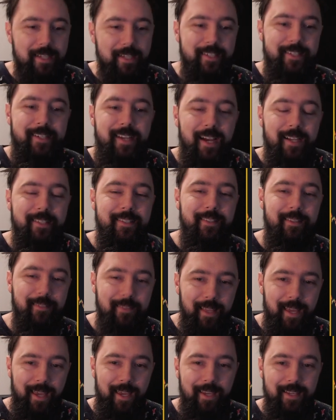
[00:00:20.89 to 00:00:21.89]
Just
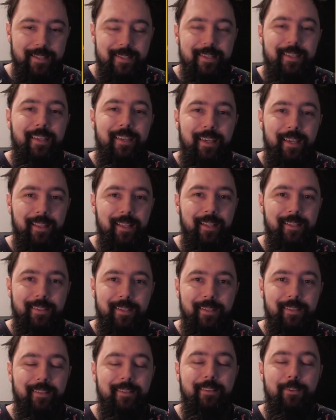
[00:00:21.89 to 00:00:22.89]
today, Zilliqa did